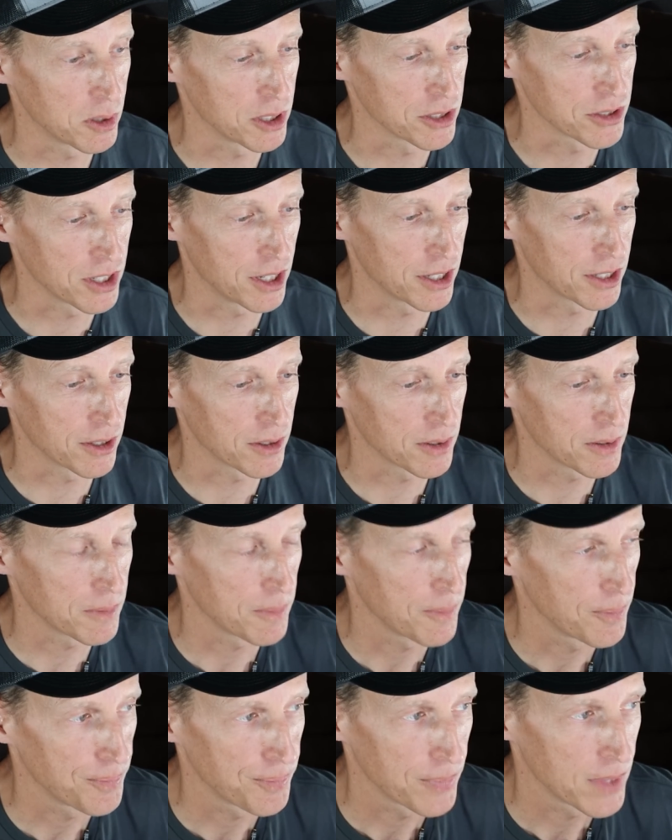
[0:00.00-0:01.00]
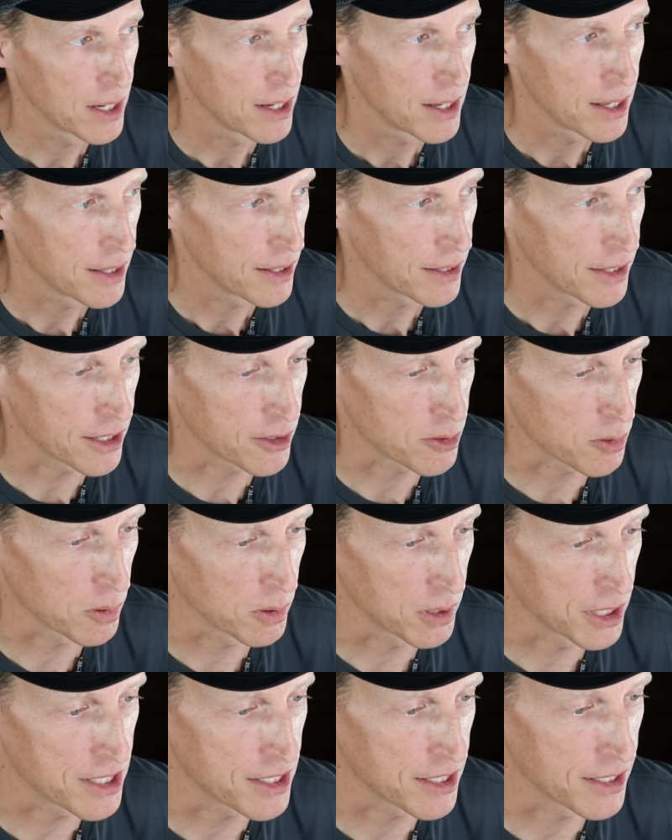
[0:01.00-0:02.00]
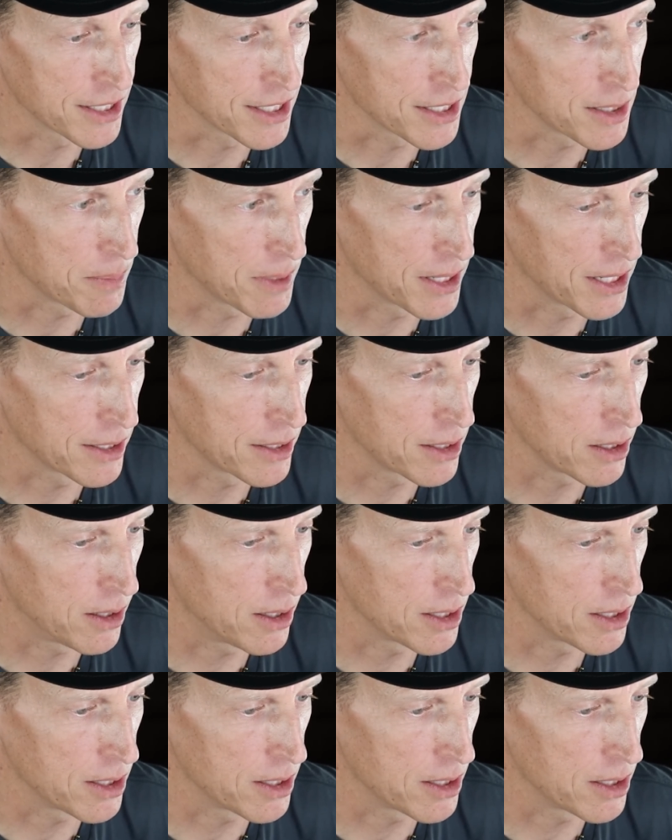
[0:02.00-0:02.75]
Elizondo, thanks for releasing this, man.